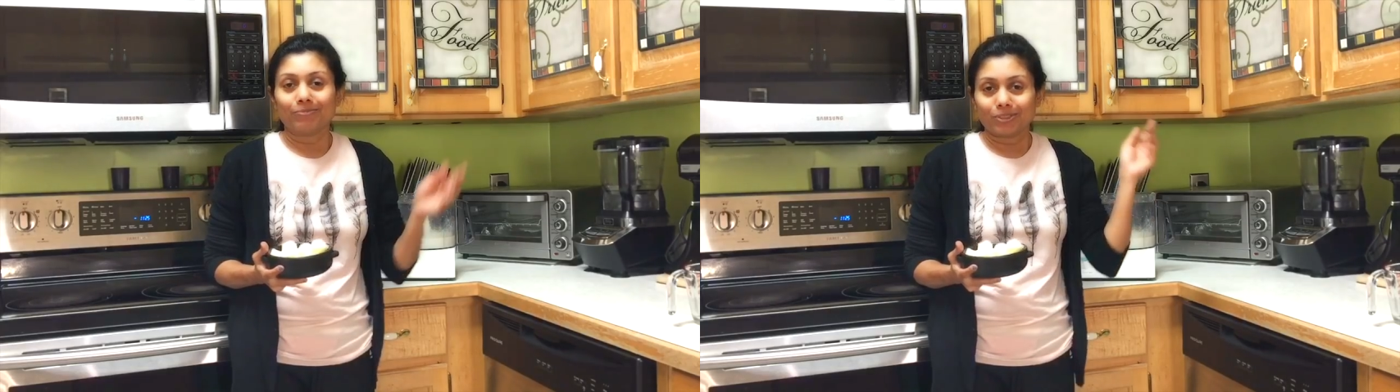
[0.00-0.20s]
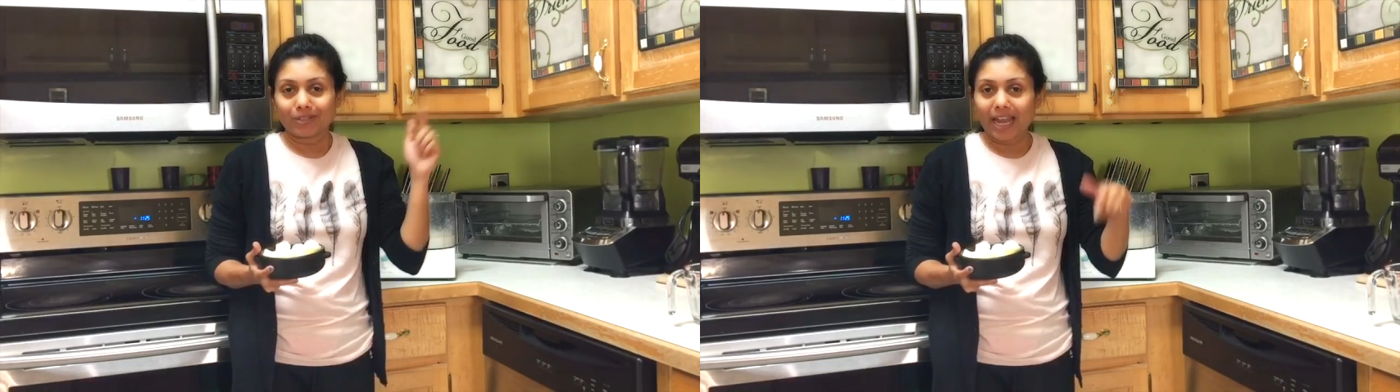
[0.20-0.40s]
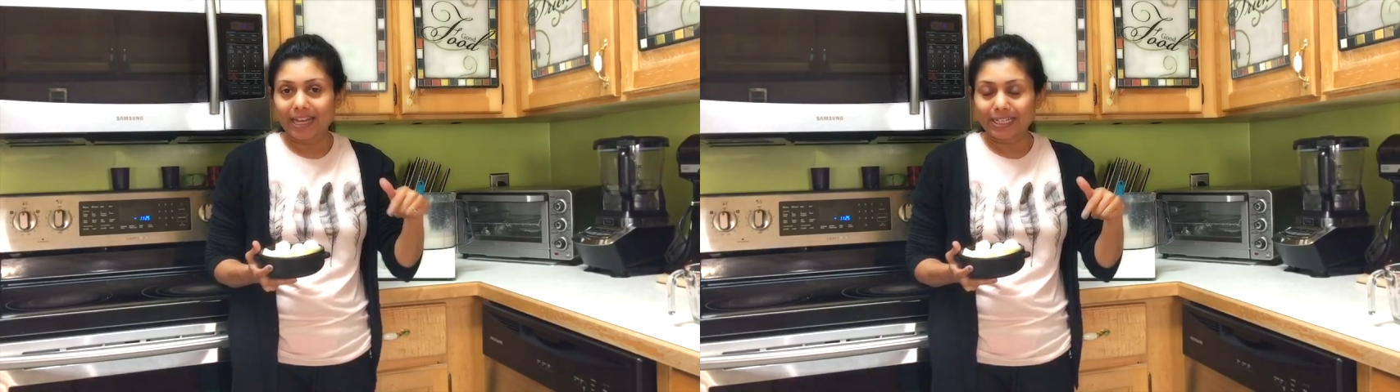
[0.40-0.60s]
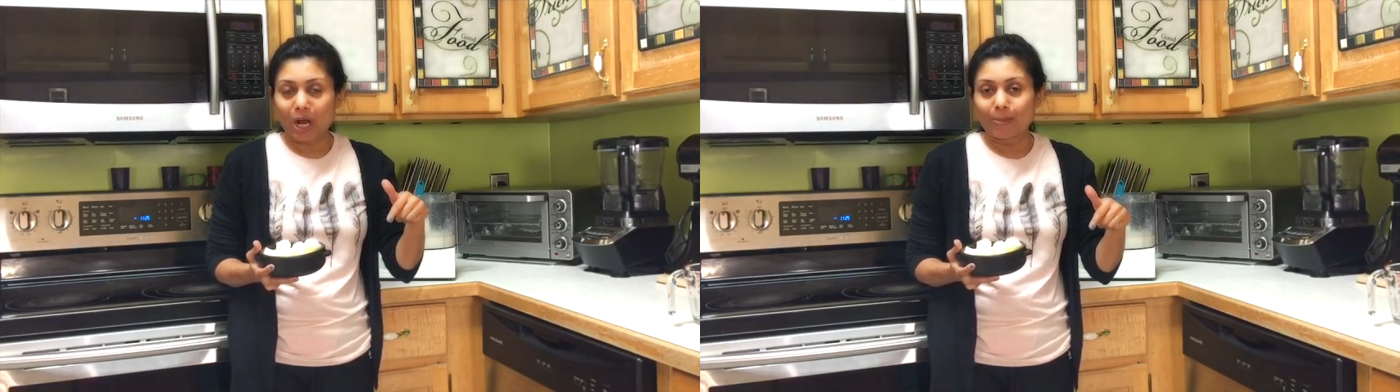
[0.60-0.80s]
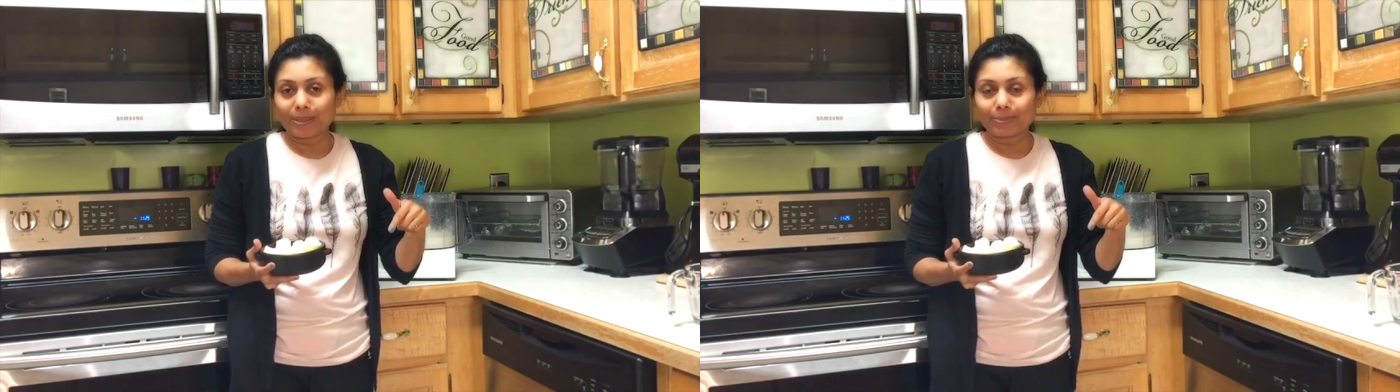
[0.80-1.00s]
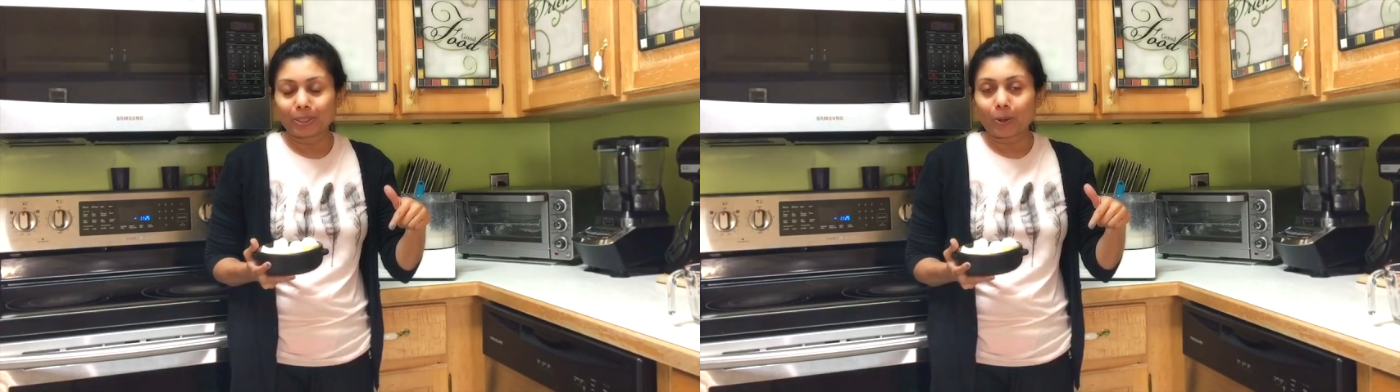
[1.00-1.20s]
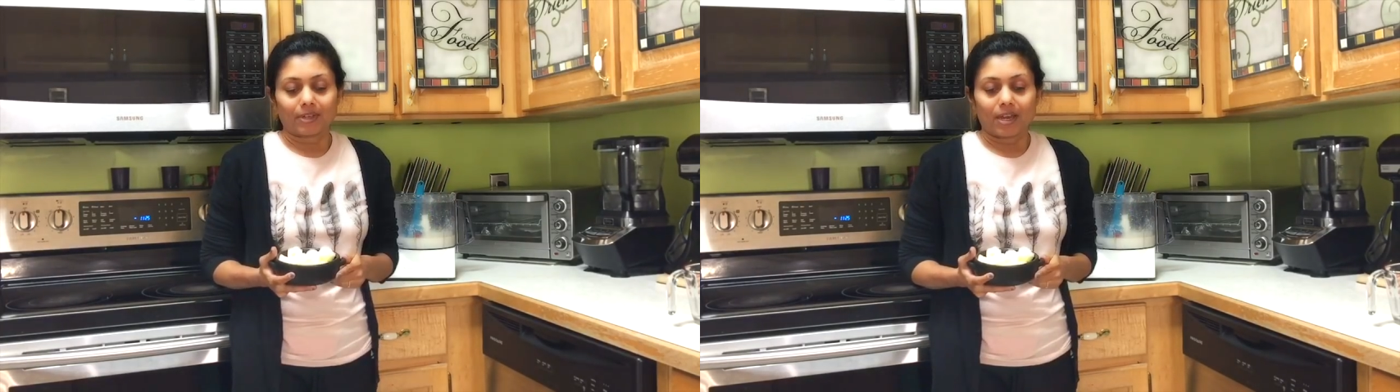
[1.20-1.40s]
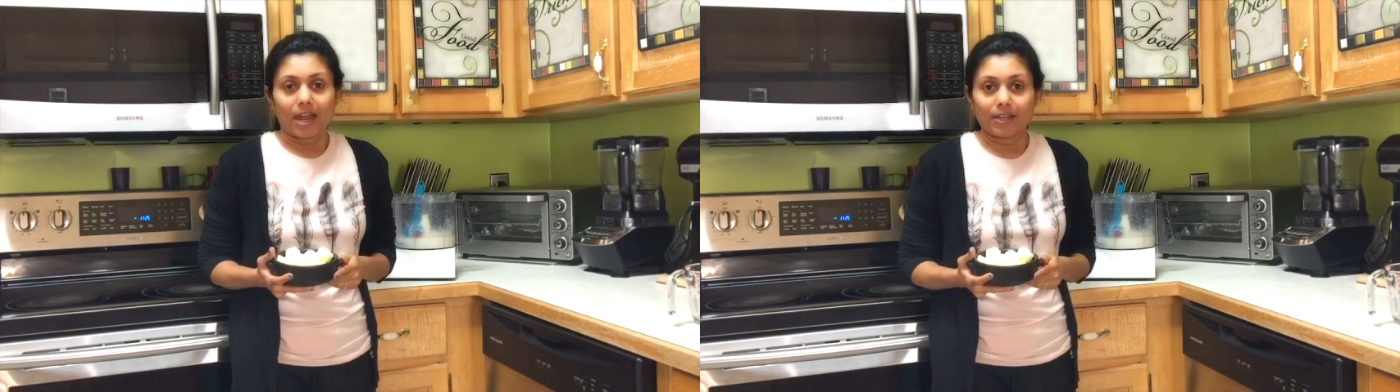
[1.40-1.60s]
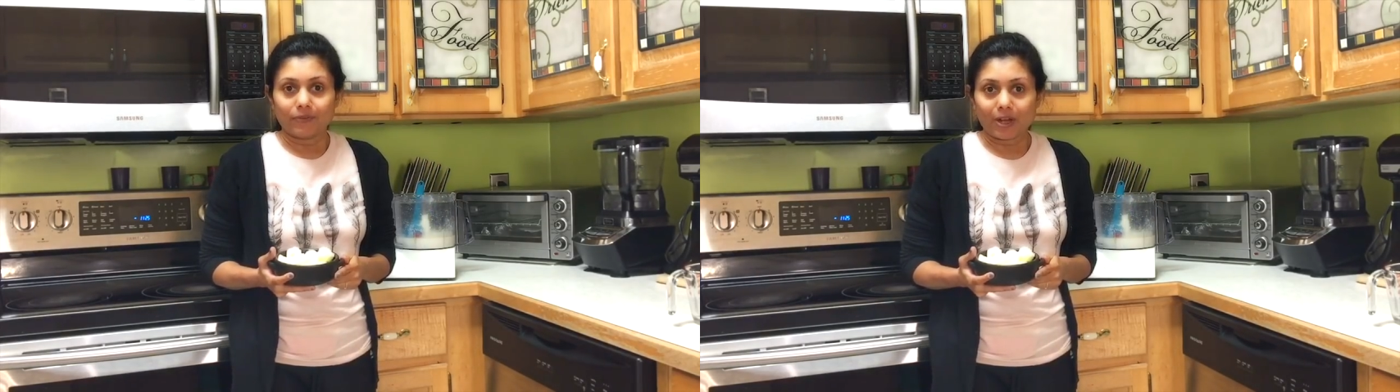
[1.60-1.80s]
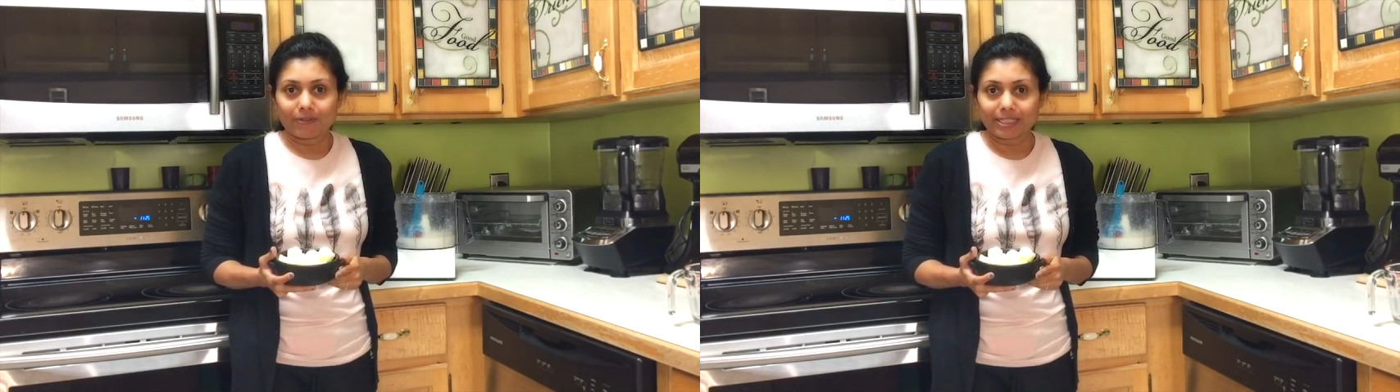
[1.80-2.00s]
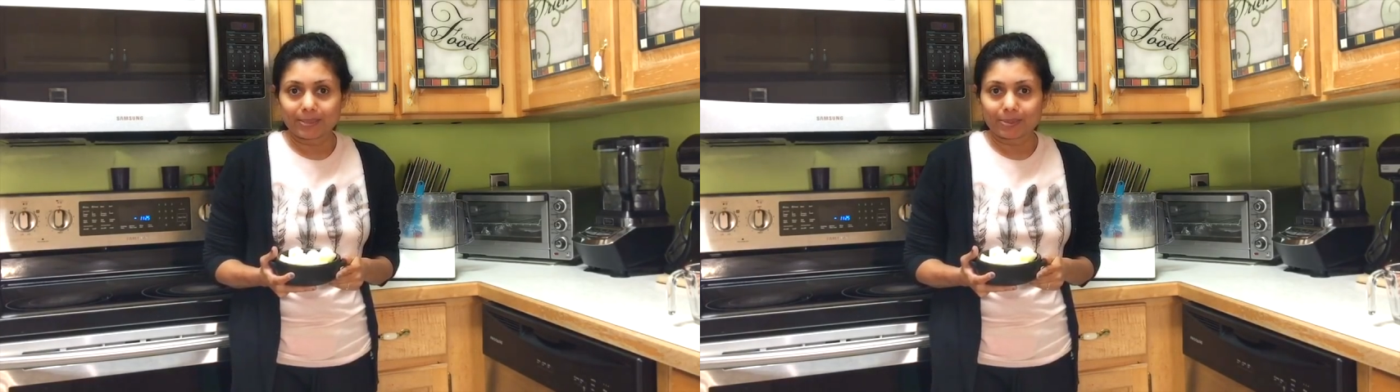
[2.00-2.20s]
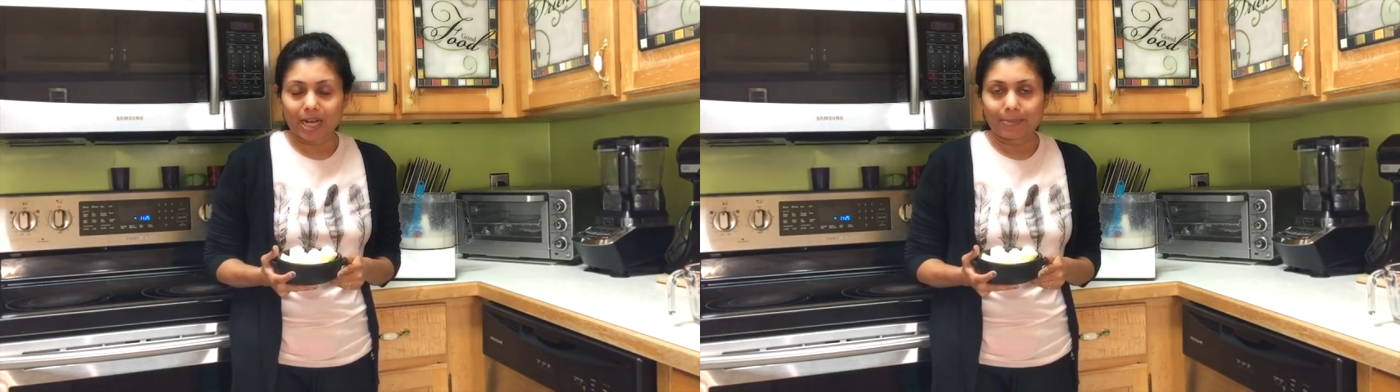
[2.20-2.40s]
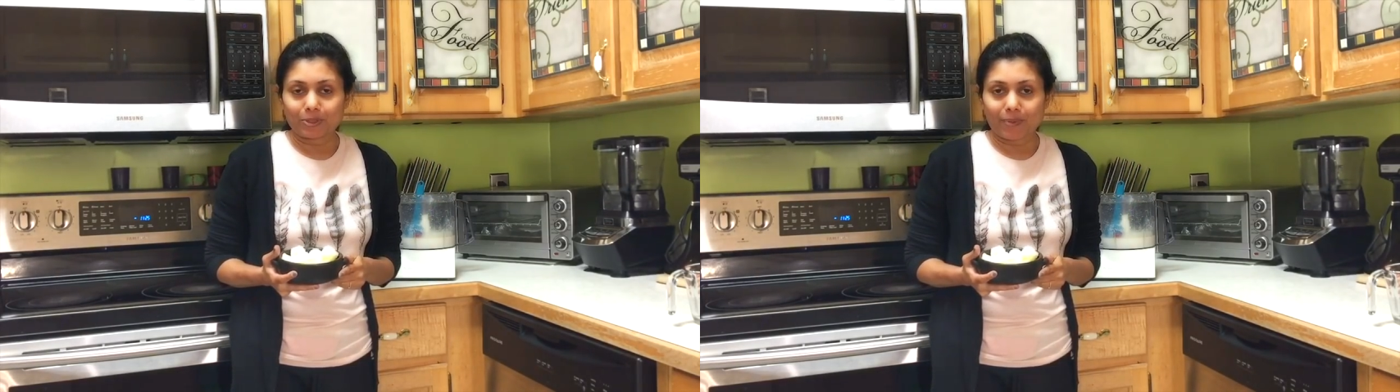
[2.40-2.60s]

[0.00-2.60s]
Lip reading: Do like and comment below. And if you haven't subscribed